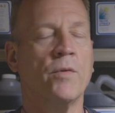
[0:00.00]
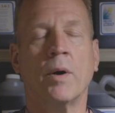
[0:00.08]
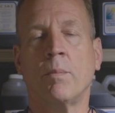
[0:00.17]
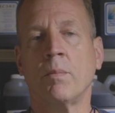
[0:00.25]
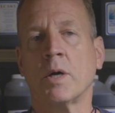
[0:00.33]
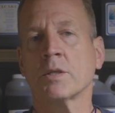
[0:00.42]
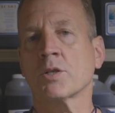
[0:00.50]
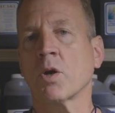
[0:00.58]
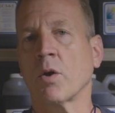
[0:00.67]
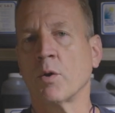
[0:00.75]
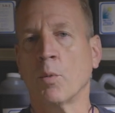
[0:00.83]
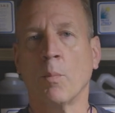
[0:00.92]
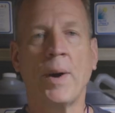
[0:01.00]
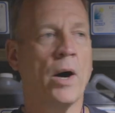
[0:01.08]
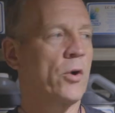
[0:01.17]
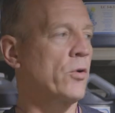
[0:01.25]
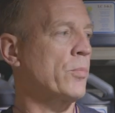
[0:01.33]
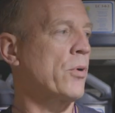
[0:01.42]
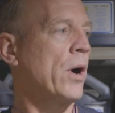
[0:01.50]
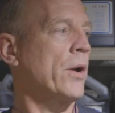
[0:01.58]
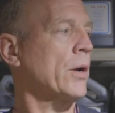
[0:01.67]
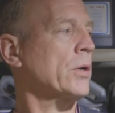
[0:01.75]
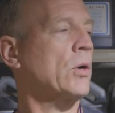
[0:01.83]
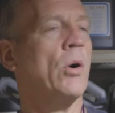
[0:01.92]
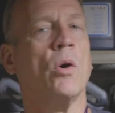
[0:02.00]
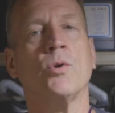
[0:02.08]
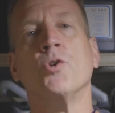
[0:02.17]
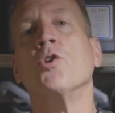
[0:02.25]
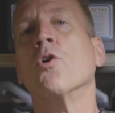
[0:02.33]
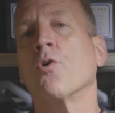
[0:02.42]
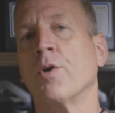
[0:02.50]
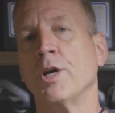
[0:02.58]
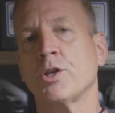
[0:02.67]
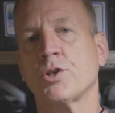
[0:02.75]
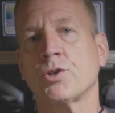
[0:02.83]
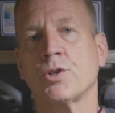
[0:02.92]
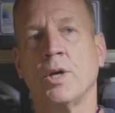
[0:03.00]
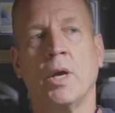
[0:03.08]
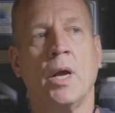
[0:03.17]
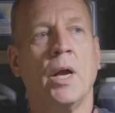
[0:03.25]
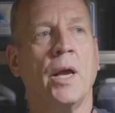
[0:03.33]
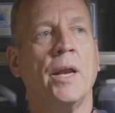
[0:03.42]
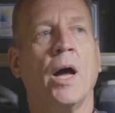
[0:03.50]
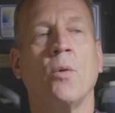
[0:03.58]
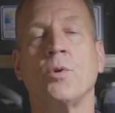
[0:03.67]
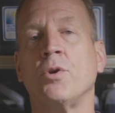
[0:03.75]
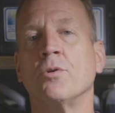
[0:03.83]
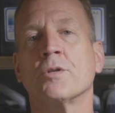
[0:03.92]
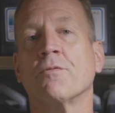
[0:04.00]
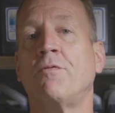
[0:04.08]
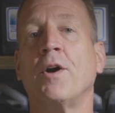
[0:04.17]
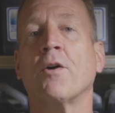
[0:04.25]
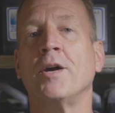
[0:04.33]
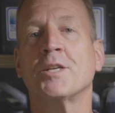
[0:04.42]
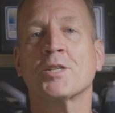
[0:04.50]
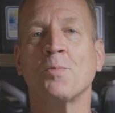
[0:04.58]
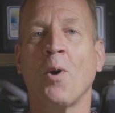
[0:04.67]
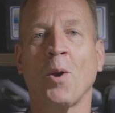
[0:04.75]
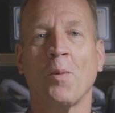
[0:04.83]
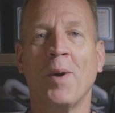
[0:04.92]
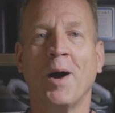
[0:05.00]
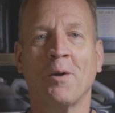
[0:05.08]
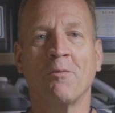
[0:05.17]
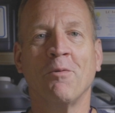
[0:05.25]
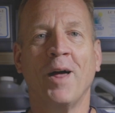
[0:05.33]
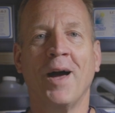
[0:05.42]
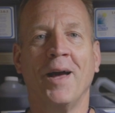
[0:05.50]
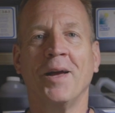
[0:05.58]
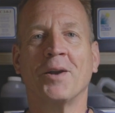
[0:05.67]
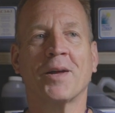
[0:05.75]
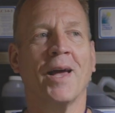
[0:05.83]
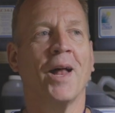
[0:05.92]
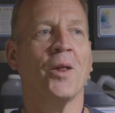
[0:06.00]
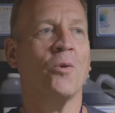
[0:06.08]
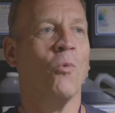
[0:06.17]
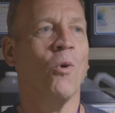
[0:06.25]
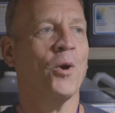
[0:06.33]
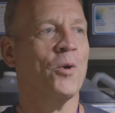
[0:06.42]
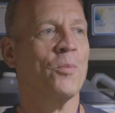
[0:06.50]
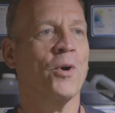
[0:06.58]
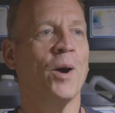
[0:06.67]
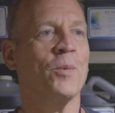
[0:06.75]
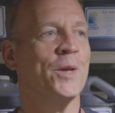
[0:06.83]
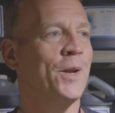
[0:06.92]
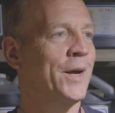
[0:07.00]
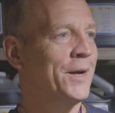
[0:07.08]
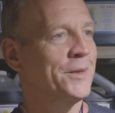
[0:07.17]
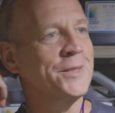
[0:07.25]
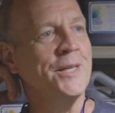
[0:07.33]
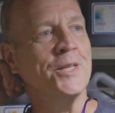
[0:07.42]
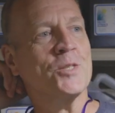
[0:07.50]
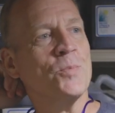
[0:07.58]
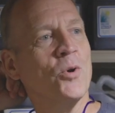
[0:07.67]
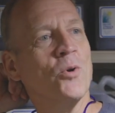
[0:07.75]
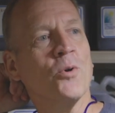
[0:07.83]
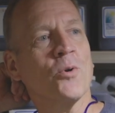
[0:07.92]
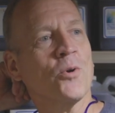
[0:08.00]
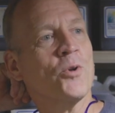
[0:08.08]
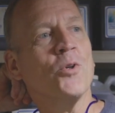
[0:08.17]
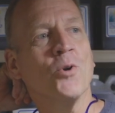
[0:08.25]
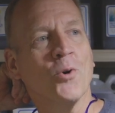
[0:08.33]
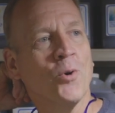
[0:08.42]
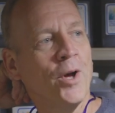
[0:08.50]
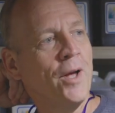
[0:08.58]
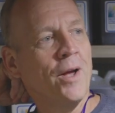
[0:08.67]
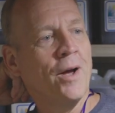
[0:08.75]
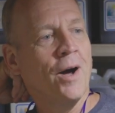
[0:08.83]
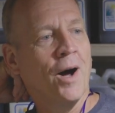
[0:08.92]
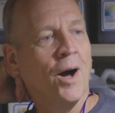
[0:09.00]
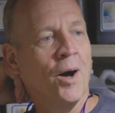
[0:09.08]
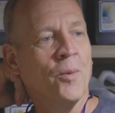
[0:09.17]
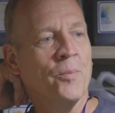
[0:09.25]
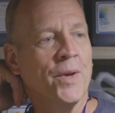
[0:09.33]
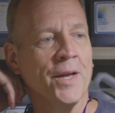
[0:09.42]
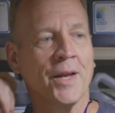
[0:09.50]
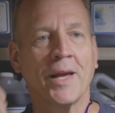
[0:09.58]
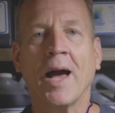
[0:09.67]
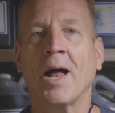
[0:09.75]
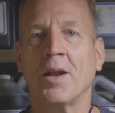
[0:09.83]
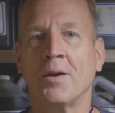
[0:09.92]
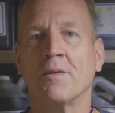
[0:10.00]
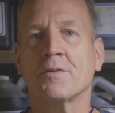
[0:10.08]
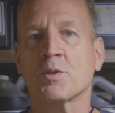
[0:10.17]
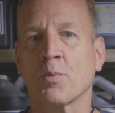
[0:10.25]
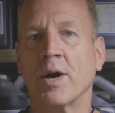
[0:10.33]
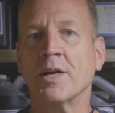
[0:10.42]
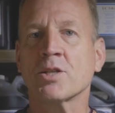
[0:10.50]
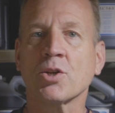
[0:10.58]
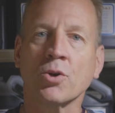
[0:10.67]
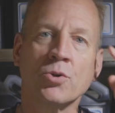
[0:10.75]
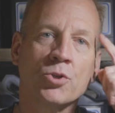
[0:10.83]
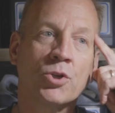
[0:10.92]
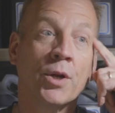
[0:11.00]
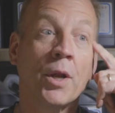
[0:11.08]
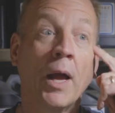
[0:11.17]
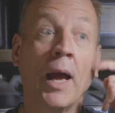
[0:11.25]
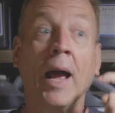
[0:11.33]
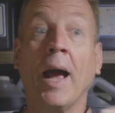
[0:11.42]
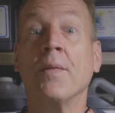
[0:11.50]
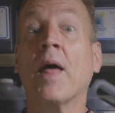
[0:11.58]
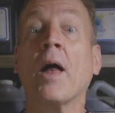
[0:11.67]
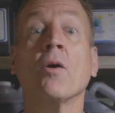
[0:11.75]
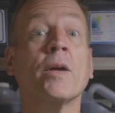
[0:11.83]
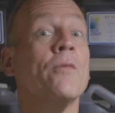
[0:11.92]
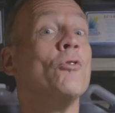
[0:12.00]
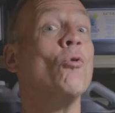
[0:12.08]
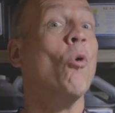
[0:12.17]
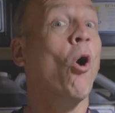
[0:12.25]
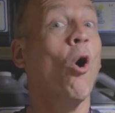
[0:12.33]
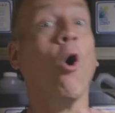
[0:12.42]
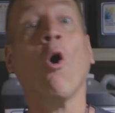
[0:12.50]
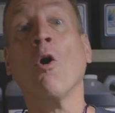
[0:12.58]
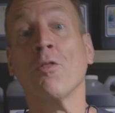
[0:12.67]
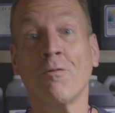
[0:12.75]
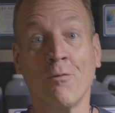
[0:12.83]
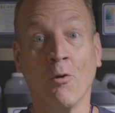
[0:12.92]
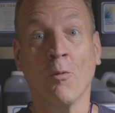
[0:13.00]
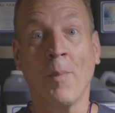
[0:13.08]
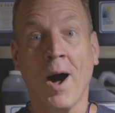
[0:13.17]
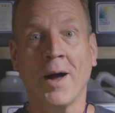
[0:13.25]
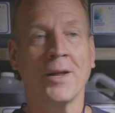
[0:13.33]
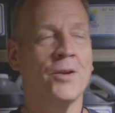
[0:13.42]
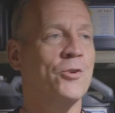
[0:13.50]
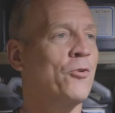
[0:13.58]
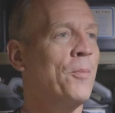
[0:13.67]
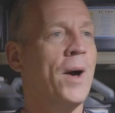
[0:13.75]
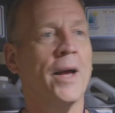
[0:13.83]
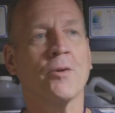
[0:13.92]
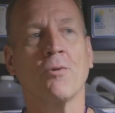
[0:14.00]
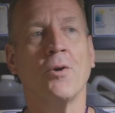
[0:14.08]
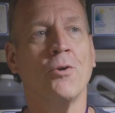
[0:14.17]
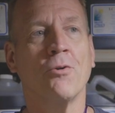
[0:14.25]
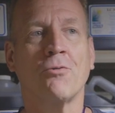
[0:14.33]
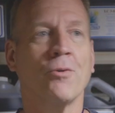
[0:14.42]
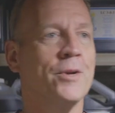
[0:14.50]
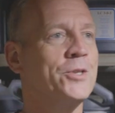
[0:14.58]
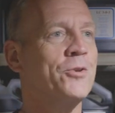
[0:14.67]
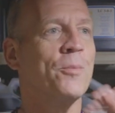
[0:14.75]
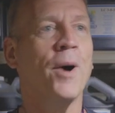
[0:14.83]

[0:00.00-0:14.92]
a soluble powdered product called Nourish. And I would use a very small amount of that in a gallon of water, probably like a teaspoon or 2 in a gallon of spray solution. And that'll give you all the full body, your micronutrients,